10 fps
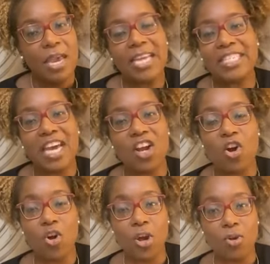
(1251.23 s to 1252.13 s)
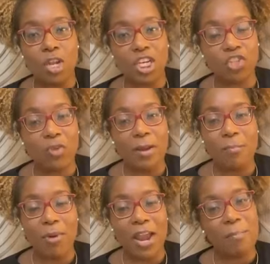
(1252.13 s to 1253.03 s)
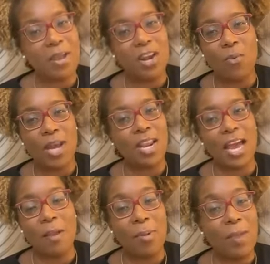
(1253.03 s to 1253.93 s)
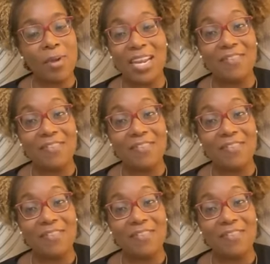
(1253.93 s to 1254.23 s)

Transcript: Instead of going on lunch break, being around a lot of people,